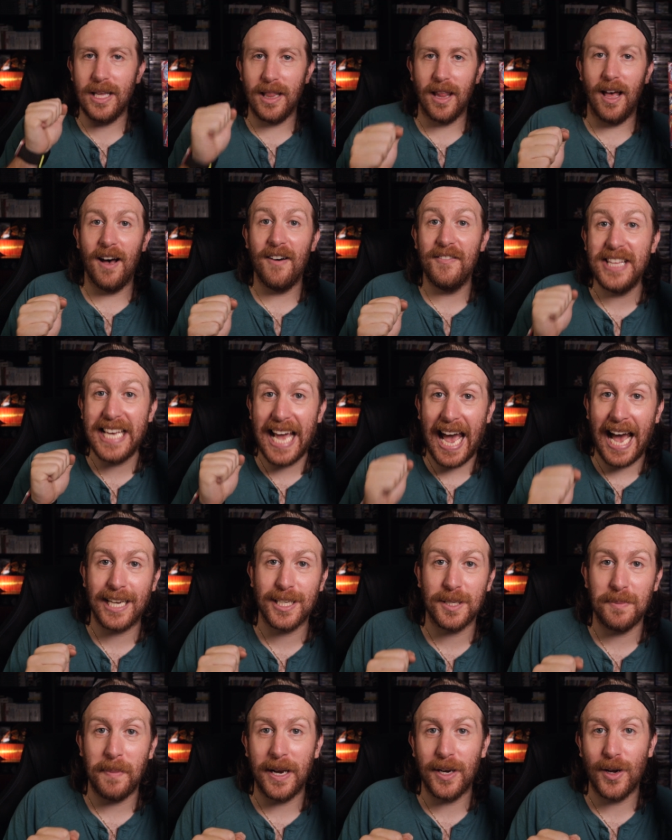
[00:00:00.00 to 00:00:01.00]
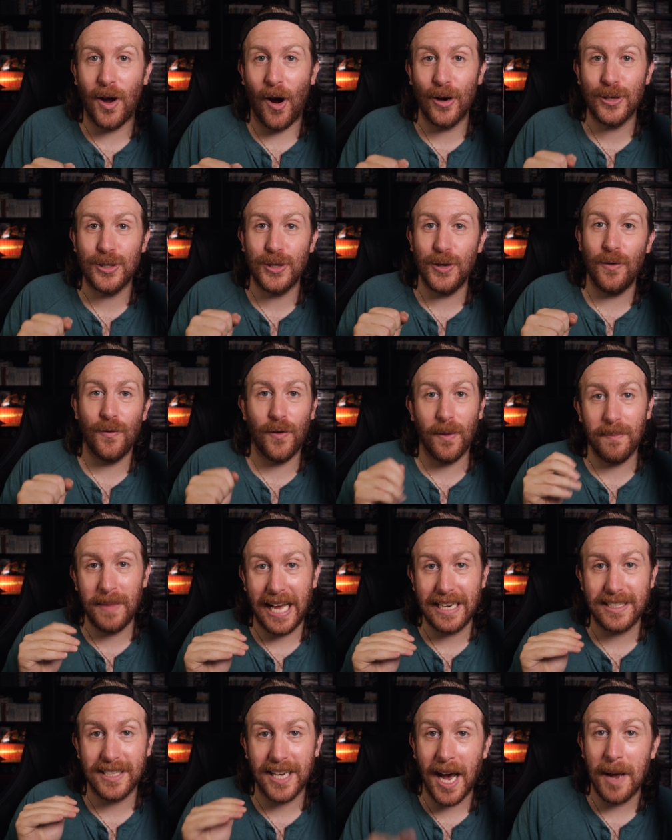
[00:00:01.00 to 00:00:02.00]
love the X-Men cartoon from
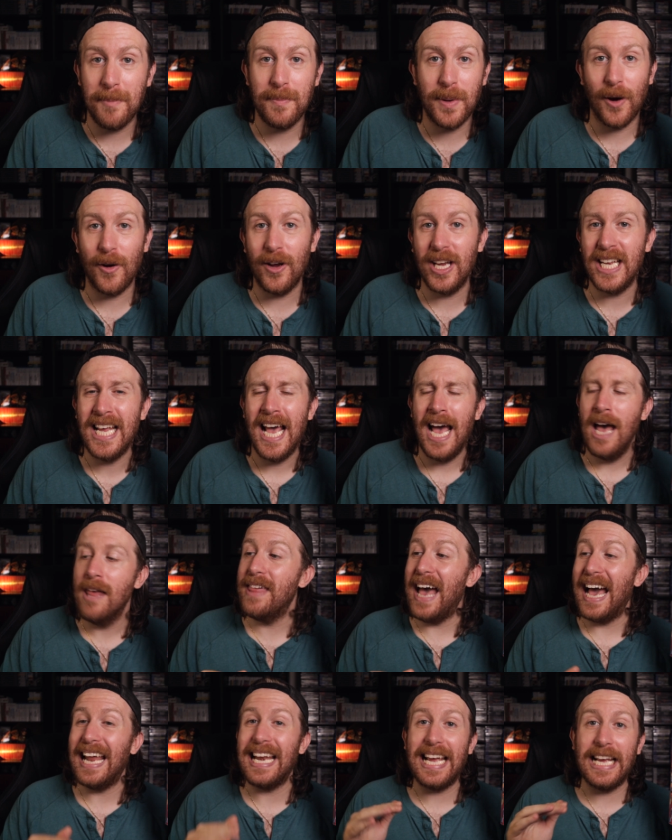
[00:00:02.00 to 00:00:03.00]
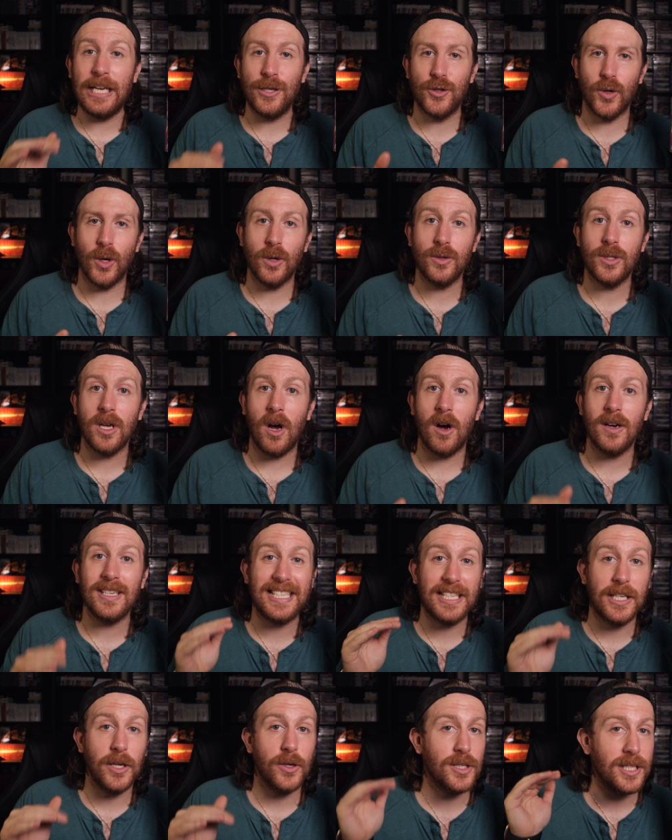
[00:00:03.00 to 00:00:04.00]
that time period. That intro song
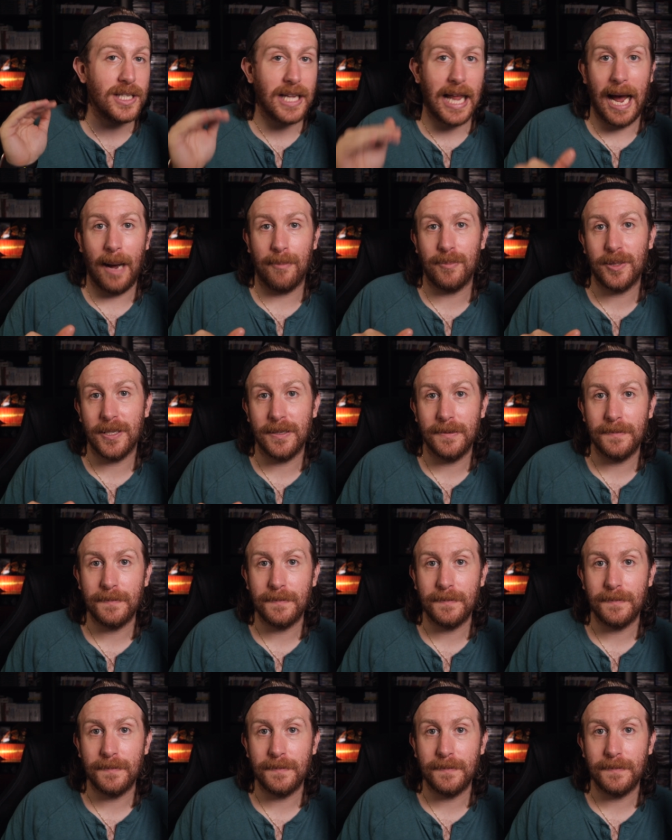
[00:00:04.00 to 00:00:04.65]
still slaps.